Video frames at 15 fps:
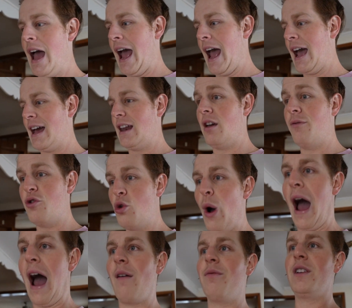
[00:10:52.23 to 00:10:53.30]
And if you
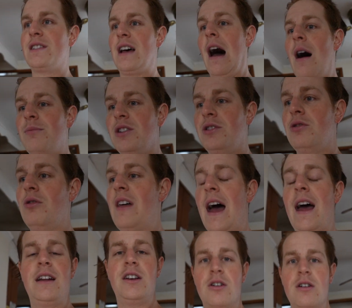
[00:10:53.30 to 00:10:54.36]
have the time to do
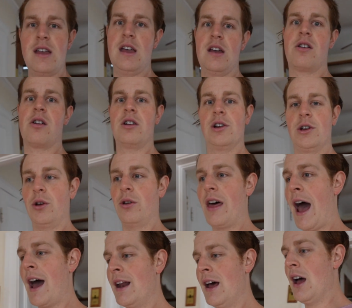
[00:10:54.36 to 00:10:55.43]
that and you're eager to do
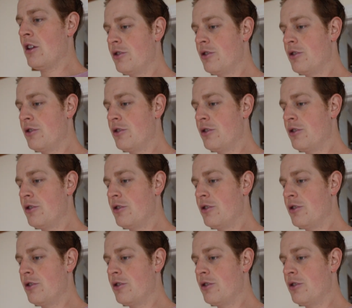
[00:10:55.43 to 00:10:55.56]
that,